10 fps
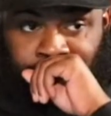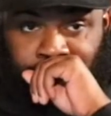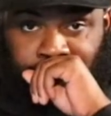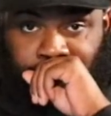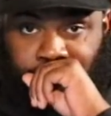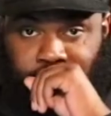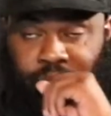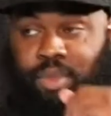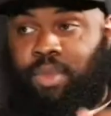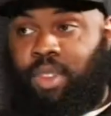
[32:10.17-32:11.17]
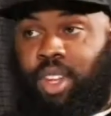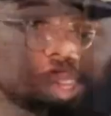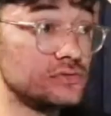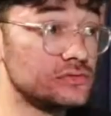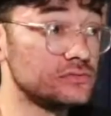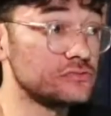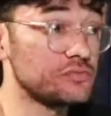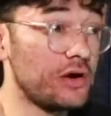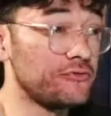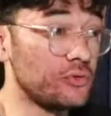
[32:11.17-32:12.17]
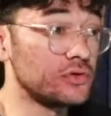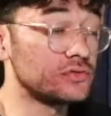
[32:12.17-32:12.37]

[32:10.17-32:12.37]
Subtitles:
he's a forward, small forward.